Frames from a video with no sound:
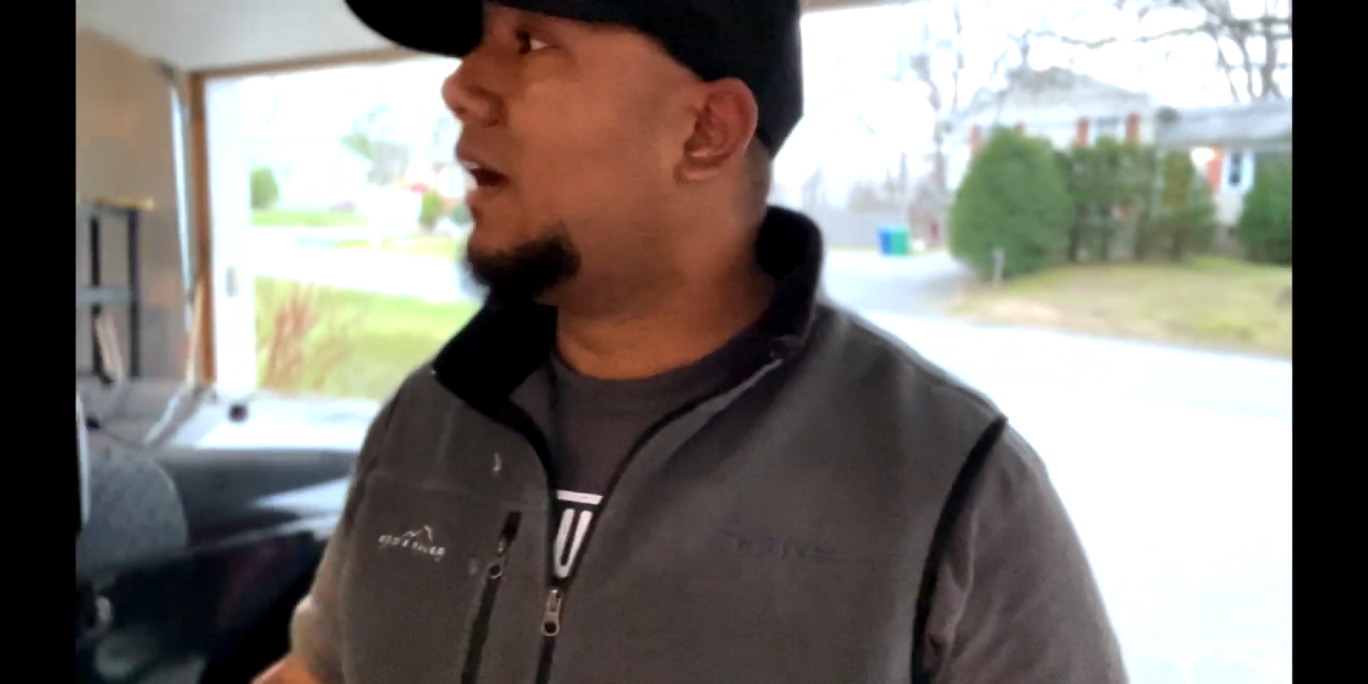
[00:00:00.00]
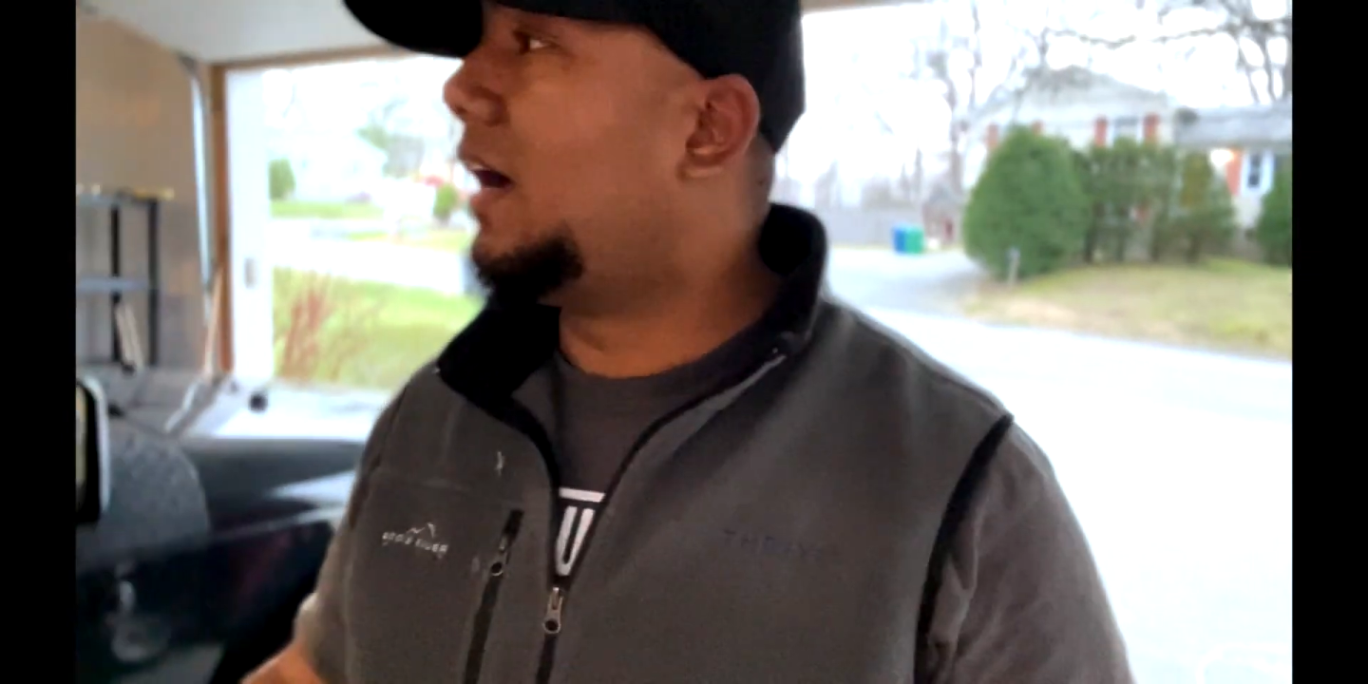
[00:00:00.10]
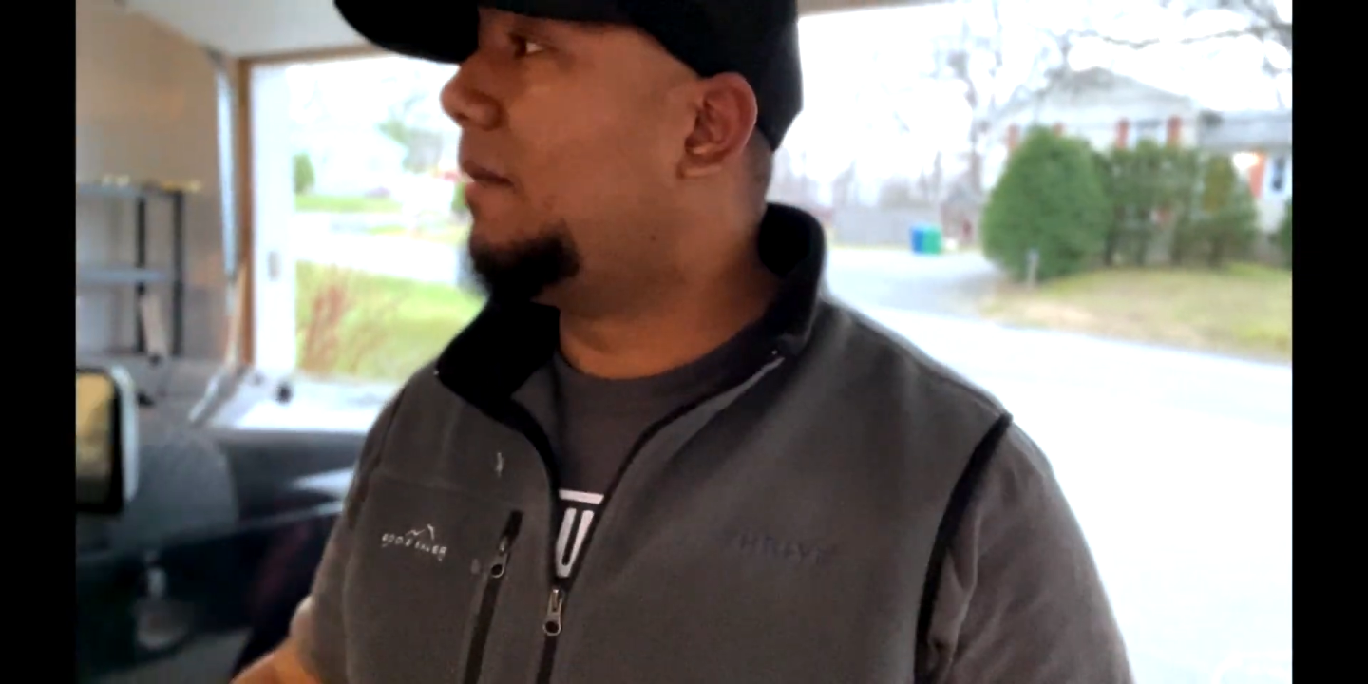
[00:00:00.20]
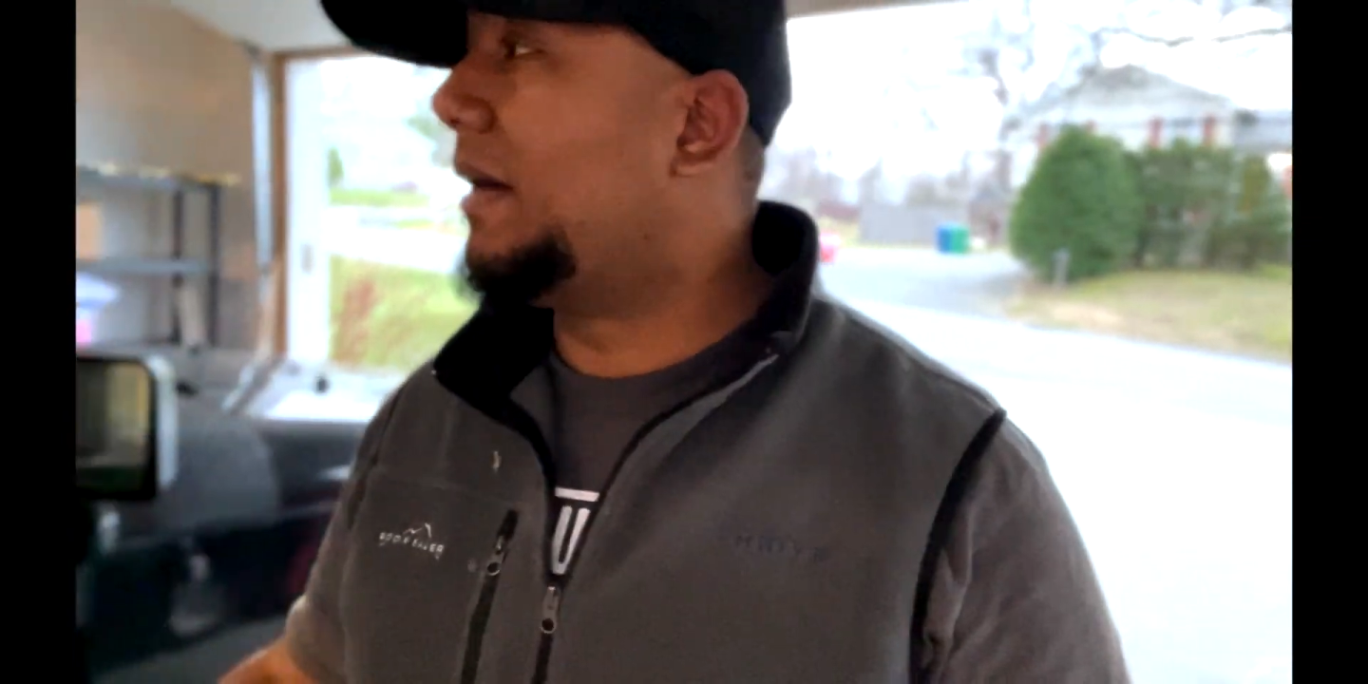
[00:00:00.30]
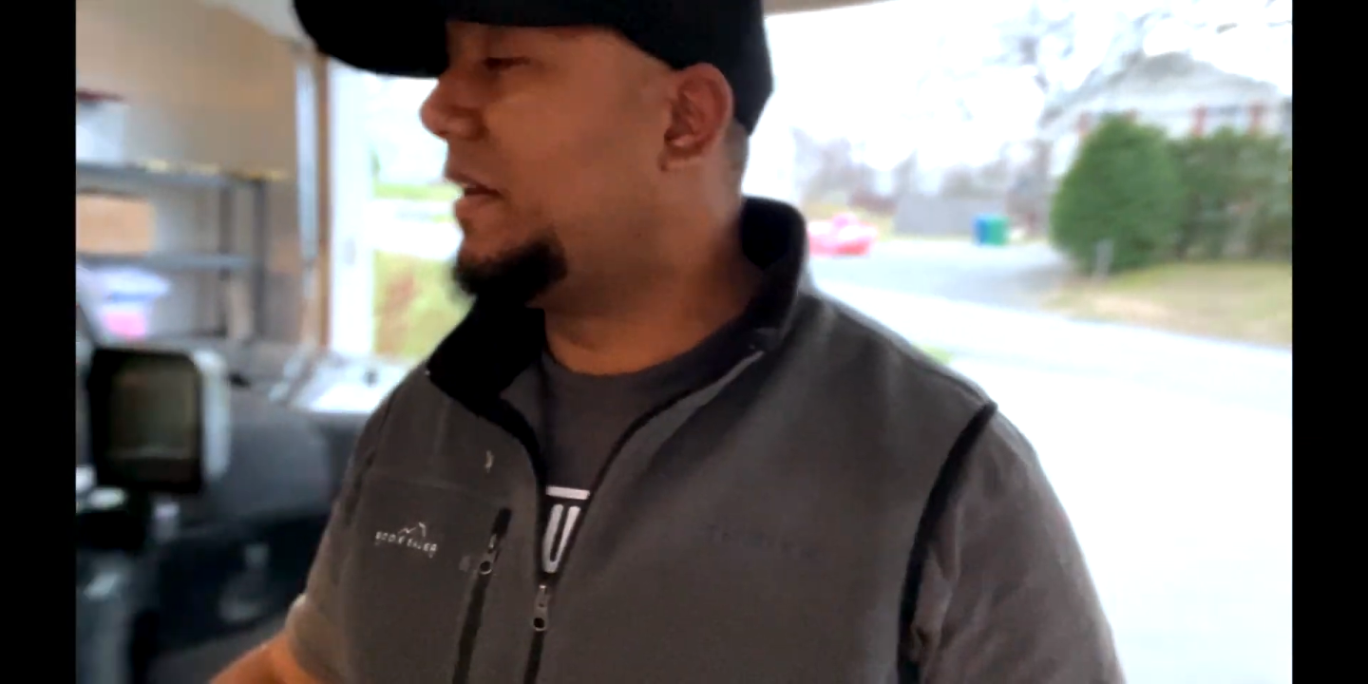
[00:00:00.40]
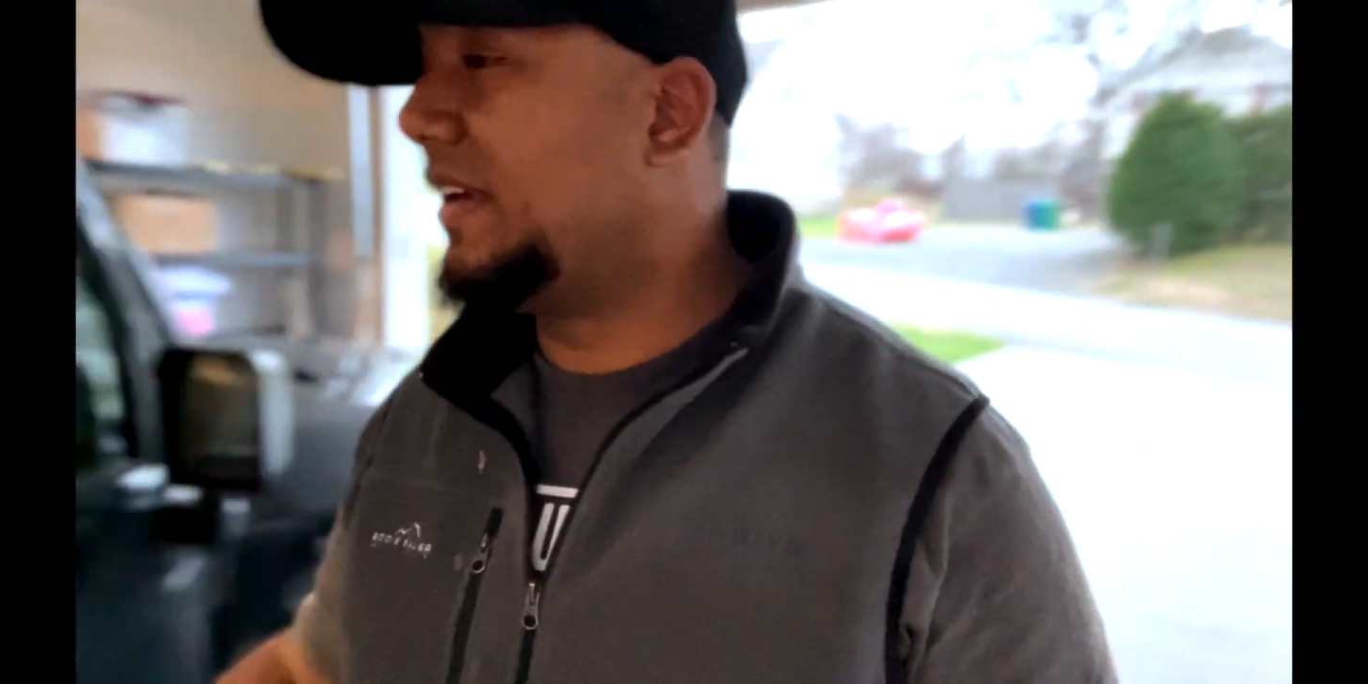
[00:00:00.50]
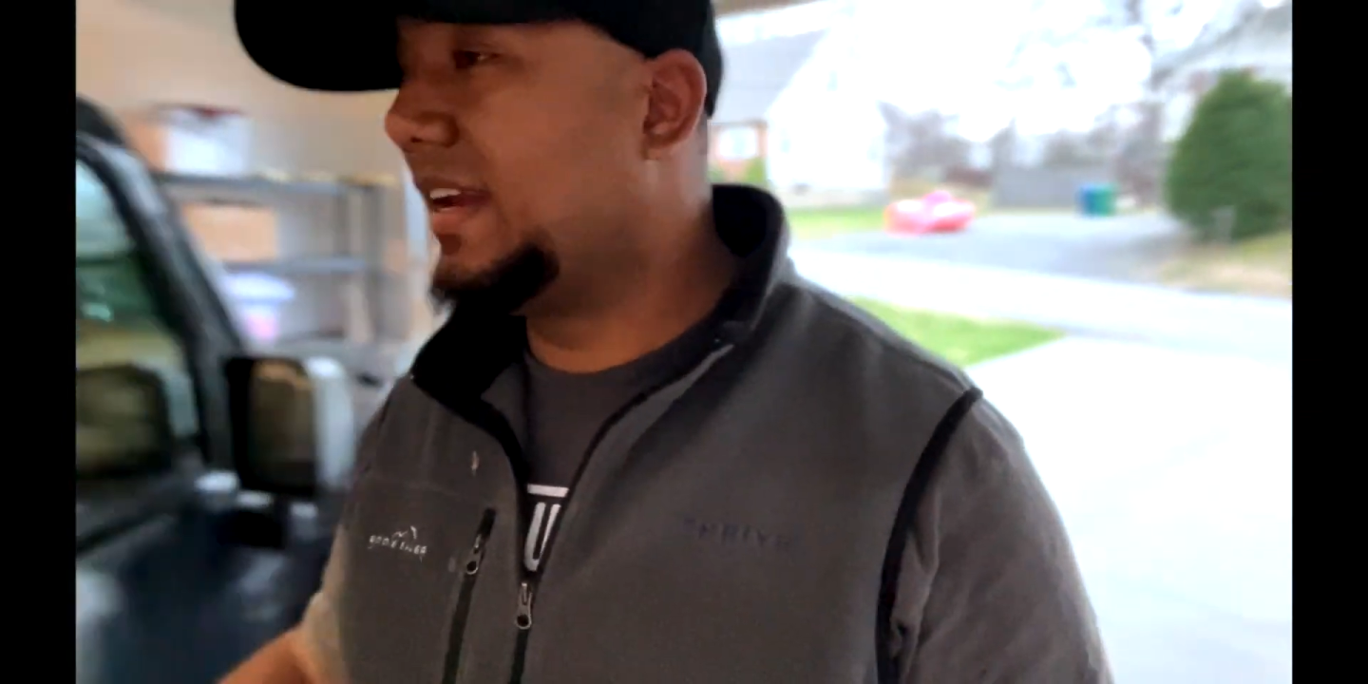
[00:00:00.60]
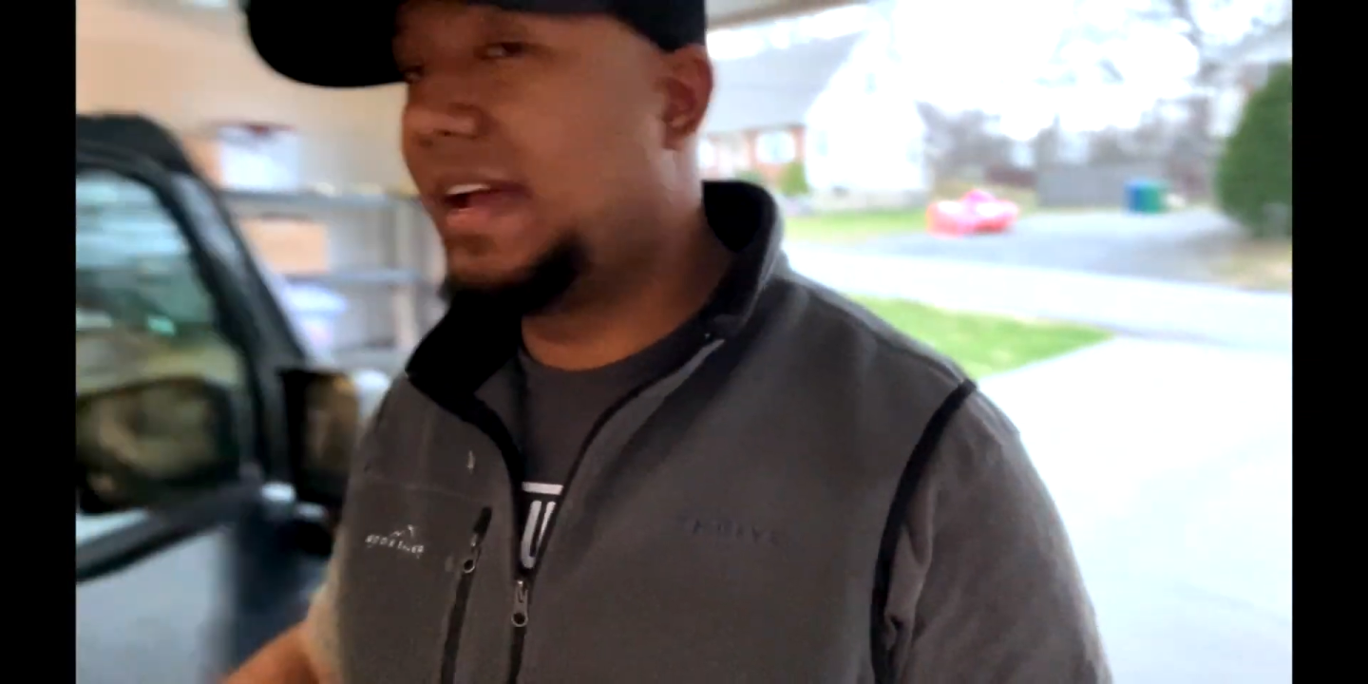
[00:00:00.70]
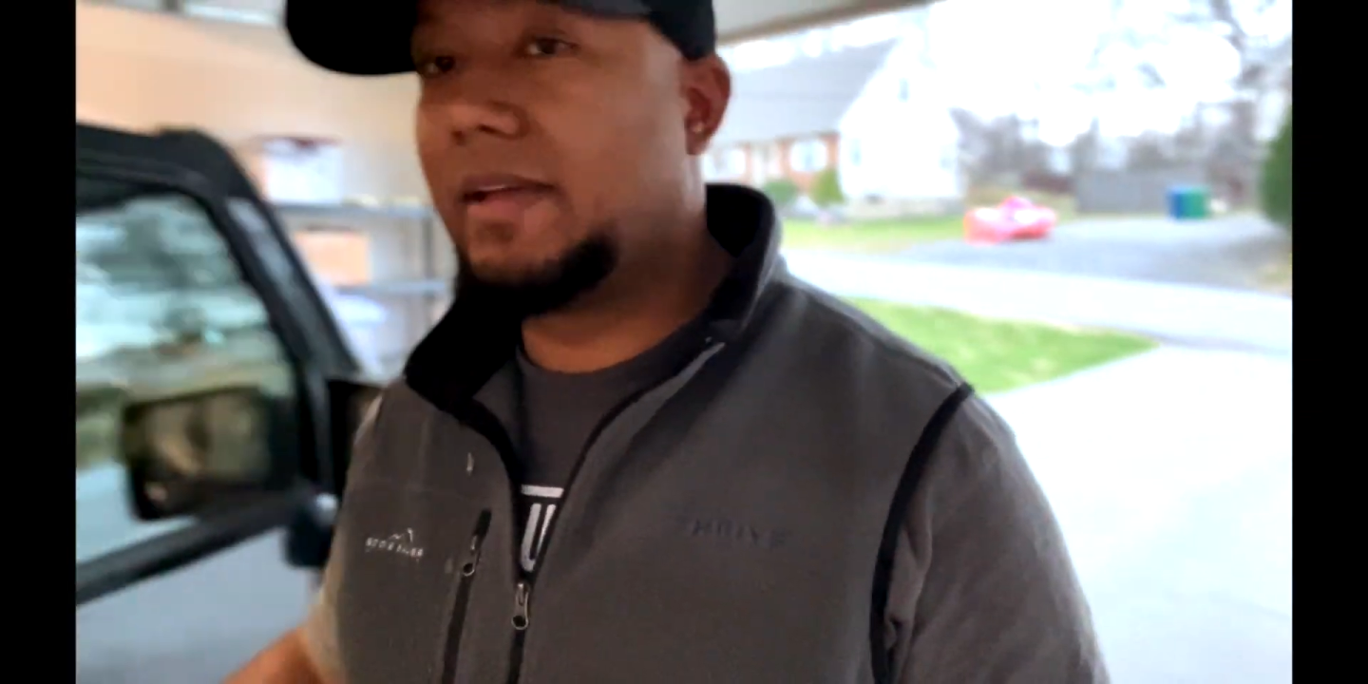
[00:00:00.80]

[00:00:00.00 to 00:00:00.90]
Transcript: uh, if I did, I,